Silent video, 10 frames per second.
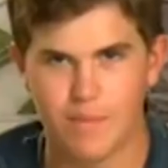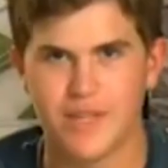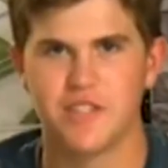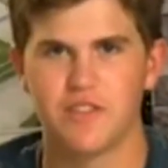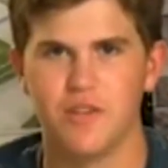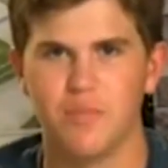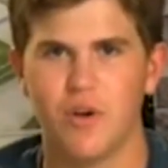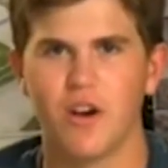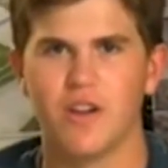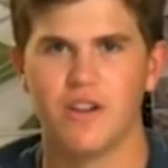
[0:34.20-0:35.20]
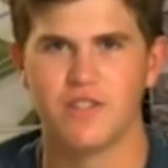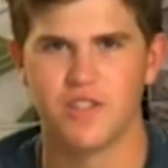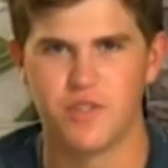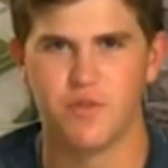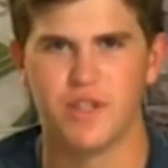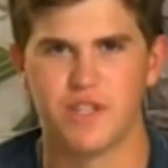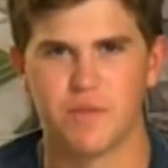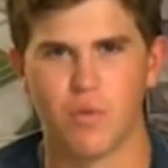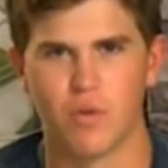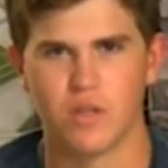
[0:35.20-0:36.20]
Tyson Lubong, and here's This Week in
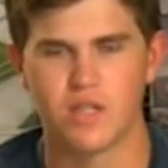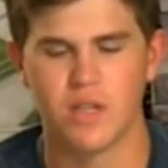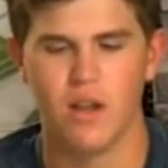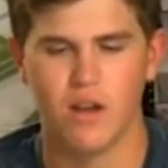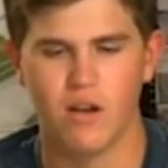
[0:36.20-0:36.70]
Sports.